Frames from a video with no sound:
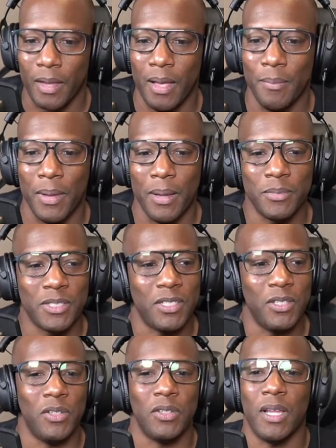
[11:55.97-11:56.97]
I'm
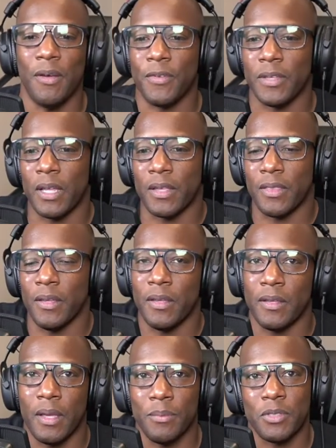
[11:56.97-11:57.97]
still loving
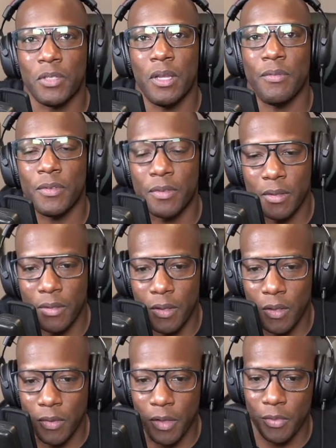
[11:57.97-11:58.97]

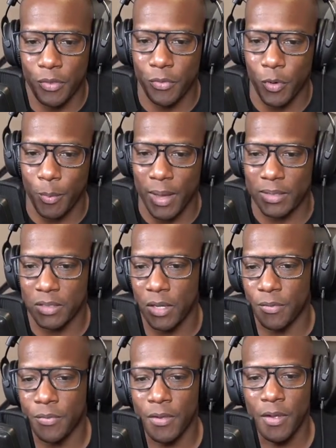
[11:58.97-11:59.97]
all the throwback stuff.